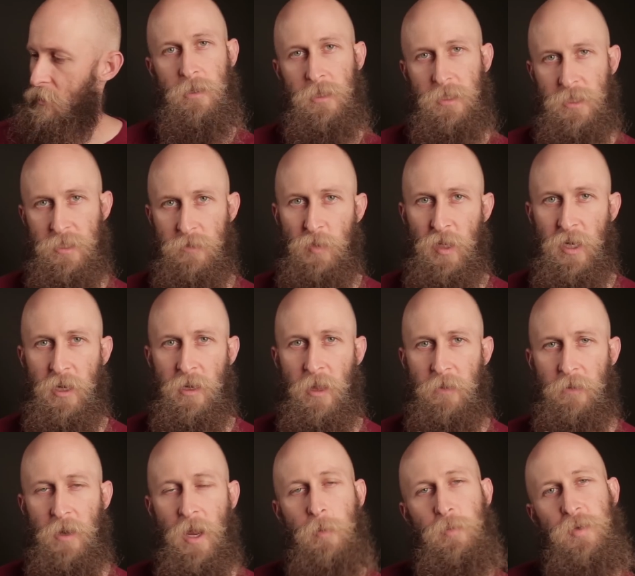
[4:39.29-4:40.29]
This has been
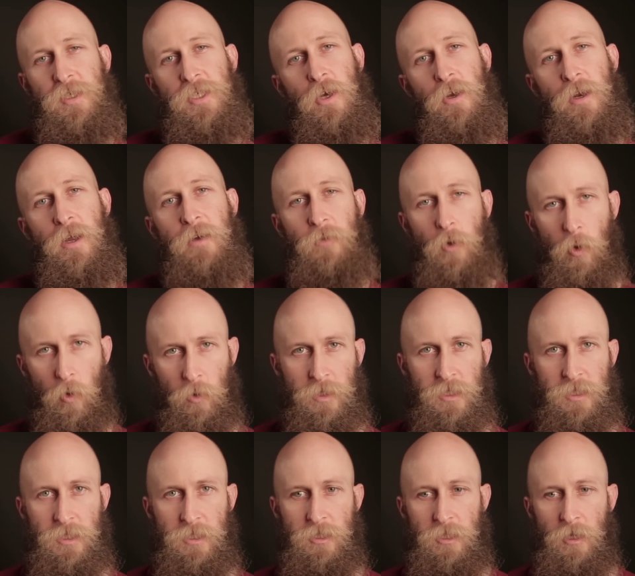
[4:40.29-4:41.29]
another episode of Old
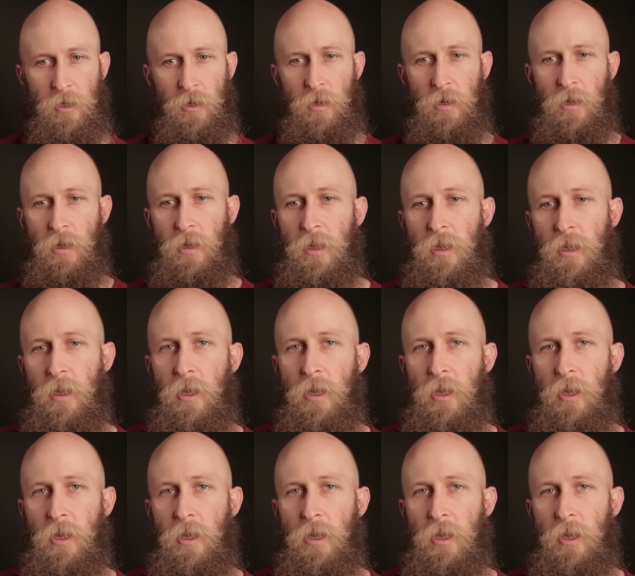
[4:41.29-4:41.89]
as Dirt.